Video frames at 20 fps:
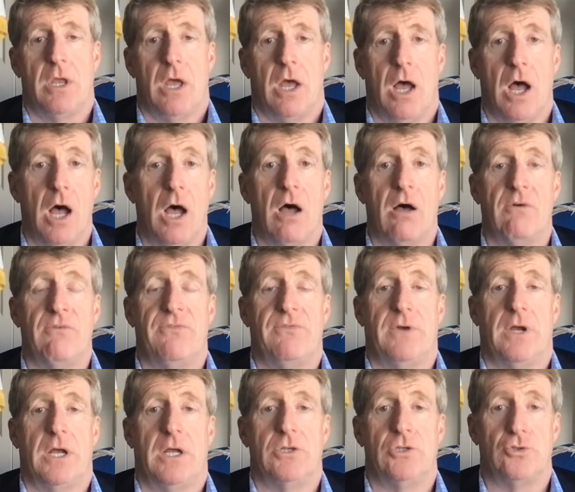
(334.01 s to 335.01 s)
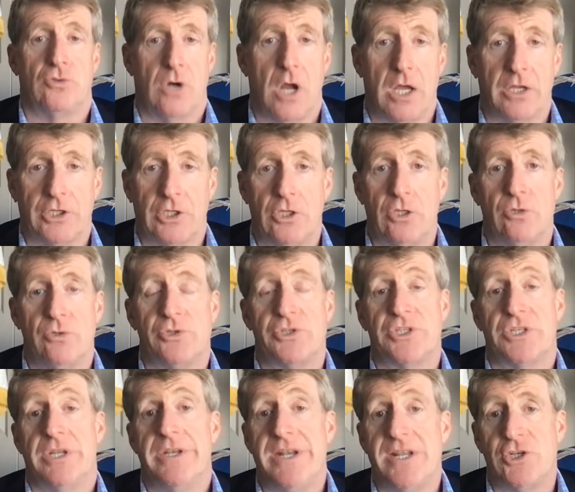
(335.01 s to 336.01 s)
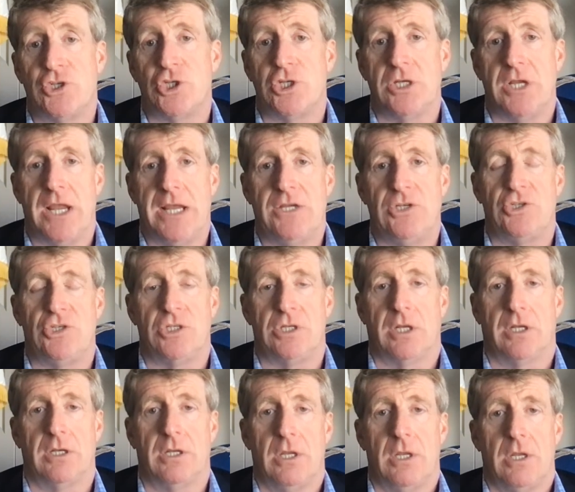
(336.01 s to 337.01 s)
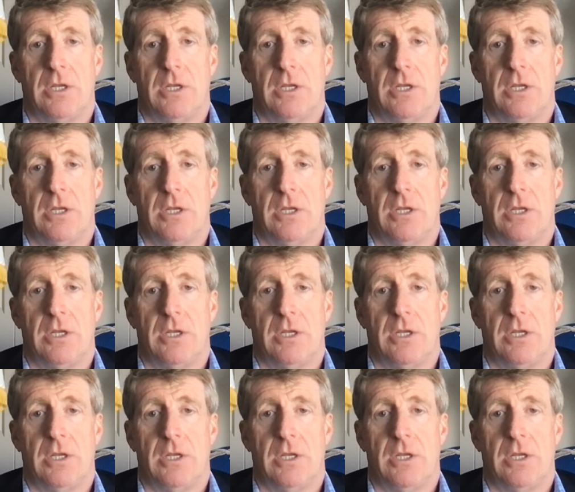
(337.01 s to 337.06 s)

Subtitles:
of drug use, initiation.